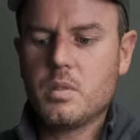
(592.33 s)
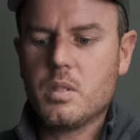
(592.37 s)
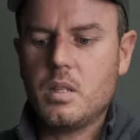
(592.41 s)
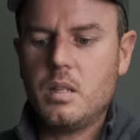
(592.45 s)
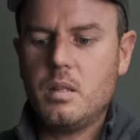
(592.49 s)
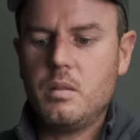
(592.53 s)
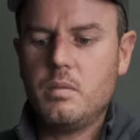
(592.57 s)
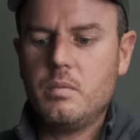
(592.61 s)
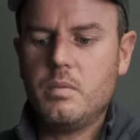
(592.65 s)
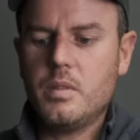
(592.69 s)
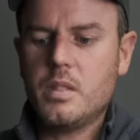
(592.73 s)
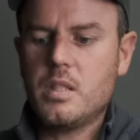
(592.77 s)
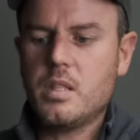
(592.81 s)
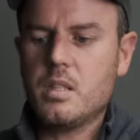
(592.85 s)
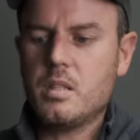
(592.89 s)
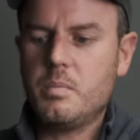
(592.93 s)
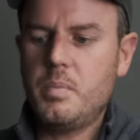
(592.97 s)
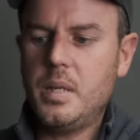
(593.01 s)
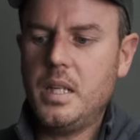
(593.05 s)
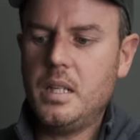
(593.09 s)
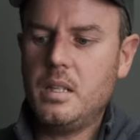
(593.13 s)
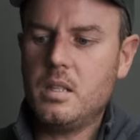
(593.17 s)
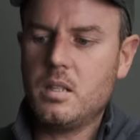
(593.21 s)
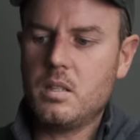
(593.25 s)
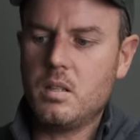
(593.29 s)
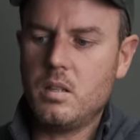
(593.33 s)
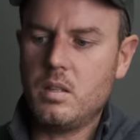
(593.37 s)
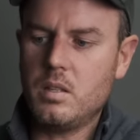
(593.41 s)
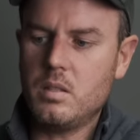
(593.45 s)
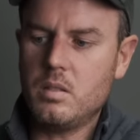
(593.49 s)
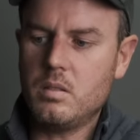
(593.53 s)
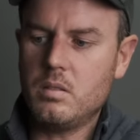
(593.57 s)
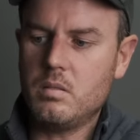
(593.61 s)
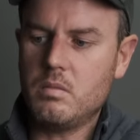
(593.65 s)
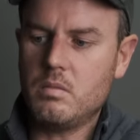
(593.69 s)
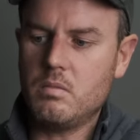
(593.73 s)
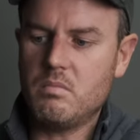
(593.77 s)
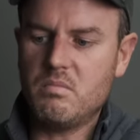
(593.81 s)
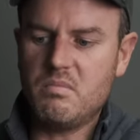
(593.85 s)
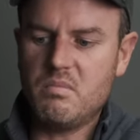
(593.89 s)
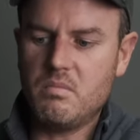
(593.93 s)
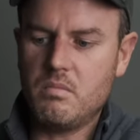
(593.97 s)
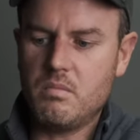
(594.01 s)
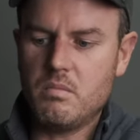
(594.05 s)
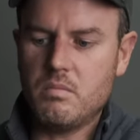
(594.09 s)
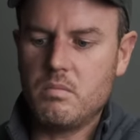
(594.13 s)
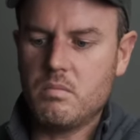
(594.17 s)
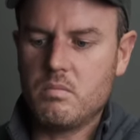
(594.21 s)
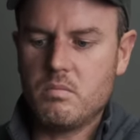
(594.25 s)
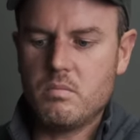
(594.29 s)
So this is a Peak
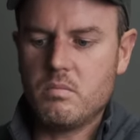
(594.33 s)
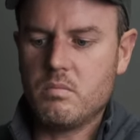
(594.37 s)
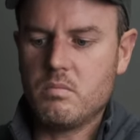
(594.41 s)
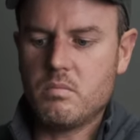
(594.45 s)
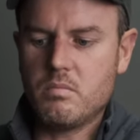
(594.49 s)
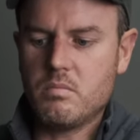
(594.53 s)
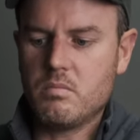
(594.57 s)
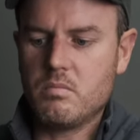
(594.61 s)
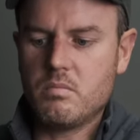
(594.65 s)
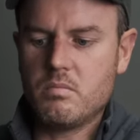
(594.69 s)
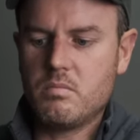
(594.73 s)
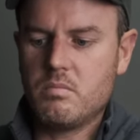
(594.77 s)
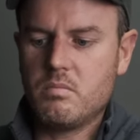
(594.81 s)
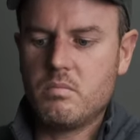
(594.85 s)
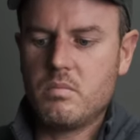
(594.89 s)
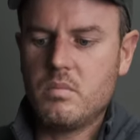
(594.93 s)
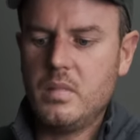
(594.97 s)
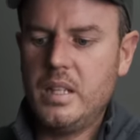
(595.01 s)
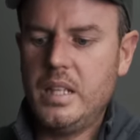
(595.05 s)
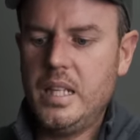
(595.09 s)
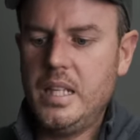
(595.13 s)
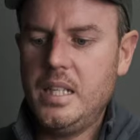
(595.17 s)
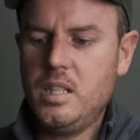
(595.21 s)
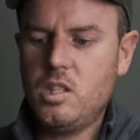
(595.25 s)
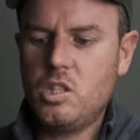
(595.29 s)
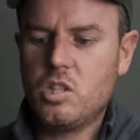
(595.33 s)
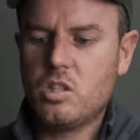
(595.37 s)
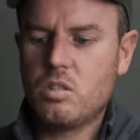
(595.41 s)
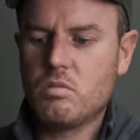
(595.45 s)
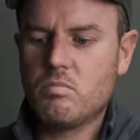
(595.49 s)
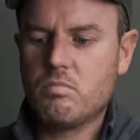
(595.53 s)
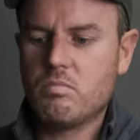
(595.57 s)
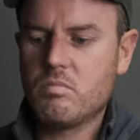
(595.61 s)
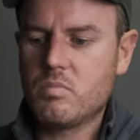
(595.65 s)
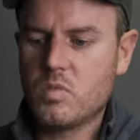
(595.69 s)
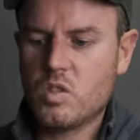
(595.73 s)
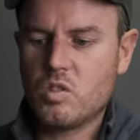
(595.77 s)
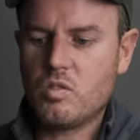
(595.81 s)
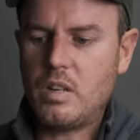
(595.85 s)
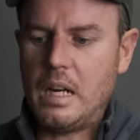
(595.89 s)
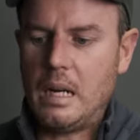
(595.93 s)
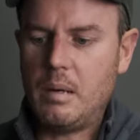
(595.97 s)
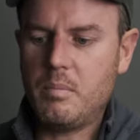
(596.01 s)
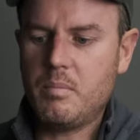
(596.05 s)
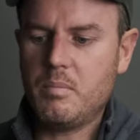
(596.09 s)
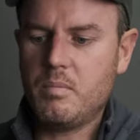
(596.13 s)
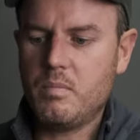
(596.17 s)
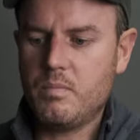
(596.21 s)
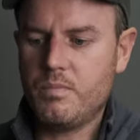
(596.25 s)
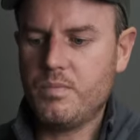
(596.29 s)
Design leash
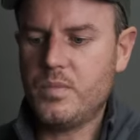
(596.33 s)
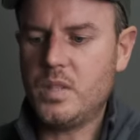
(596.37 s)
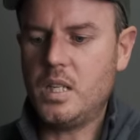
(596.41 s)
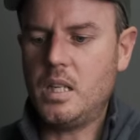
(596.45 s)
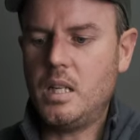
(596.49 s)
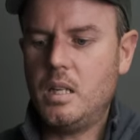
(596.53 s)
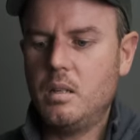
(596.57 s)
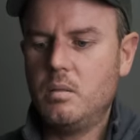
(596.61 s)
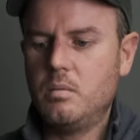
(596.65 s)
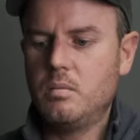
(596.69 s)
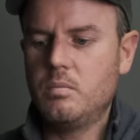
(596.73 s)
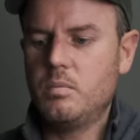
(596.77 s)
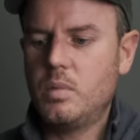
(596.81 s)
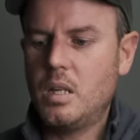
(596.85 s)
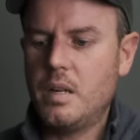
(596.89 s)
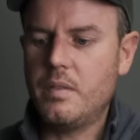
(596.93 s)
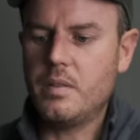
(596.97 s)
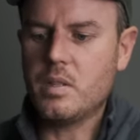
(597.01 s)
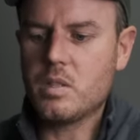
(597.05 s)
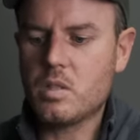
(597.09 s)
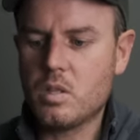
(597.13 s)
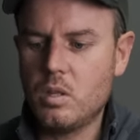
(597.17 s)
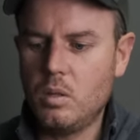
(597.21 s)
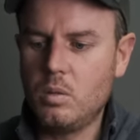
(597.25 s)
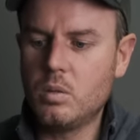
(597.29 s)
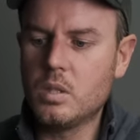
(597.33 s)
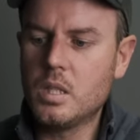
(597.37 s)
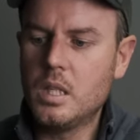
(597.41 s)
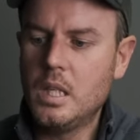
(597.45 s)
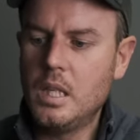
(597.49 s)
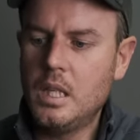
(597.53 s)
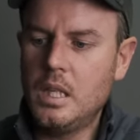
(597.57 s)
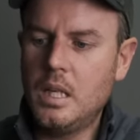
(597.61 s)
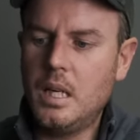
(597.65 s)
strap don't know, whatever it's called.